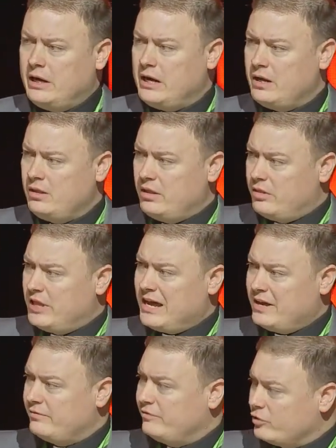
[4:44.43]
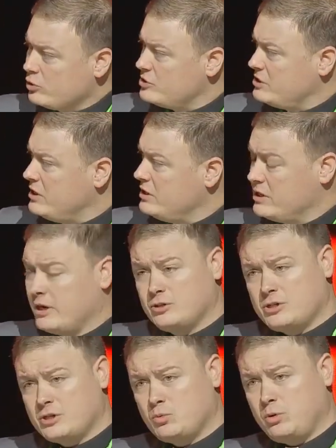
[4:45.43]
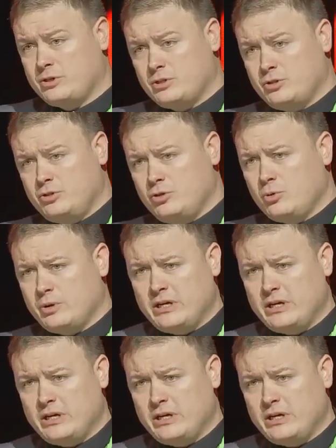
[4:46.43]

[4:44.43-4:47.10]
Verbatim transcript: in that verse he tells us what to do.